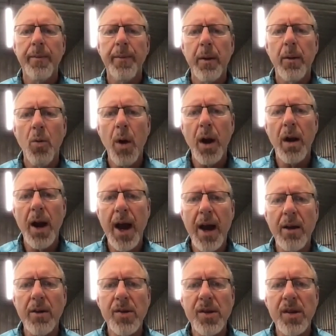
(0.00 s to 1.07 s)

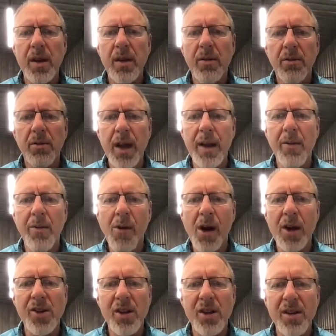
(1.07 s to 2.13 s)
warehouse in Renton,
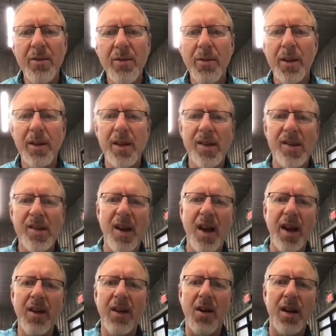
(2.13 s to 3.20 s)
Washington, with this
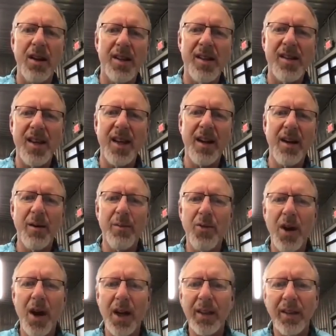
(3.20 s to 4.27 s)
sign on it that said Air
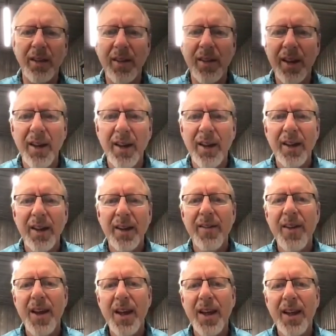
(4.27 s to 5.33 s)
Products.
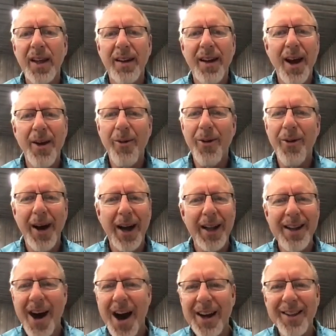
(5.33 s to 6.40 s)
And I
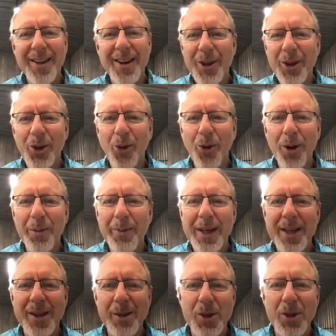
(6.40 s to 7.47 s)
knocked on the door
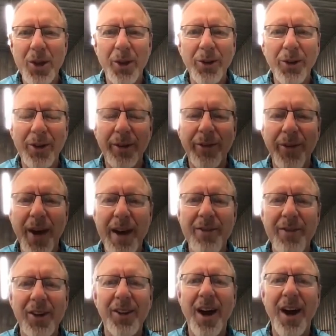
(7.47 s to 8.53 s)
because it was close to 5
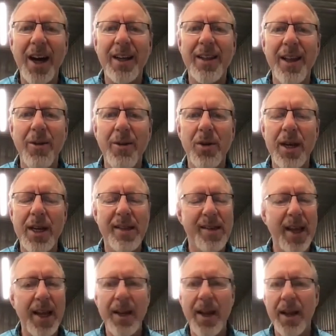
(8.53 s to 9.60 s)
o'clock, and it
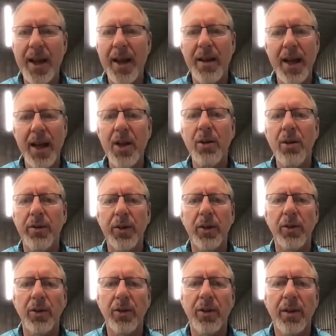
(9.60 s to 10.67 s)
said
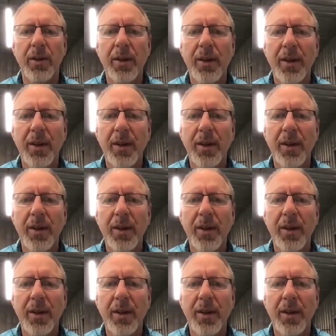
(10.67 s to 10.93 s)
interviews.